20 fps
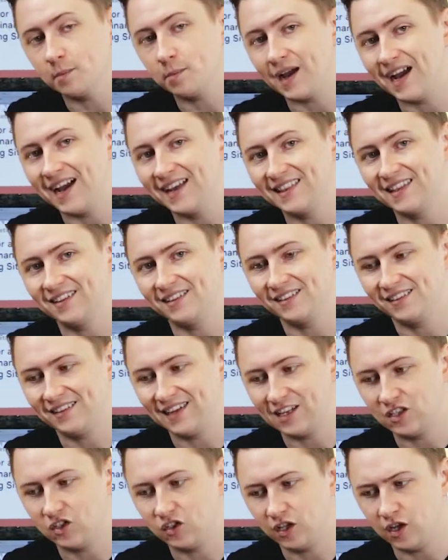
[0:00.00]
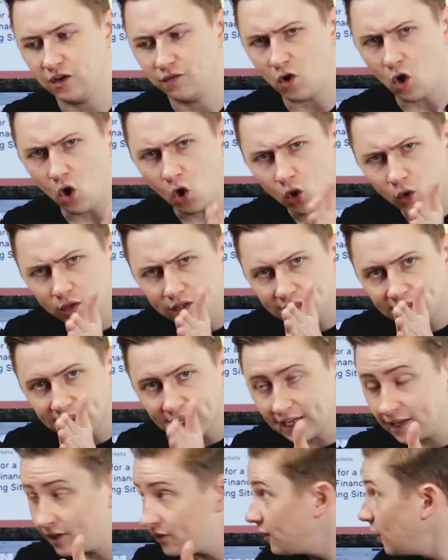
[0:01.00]
path is essentially of all the
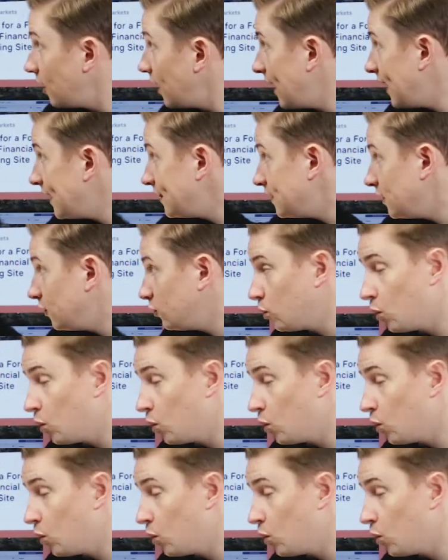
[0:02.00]
things that are in this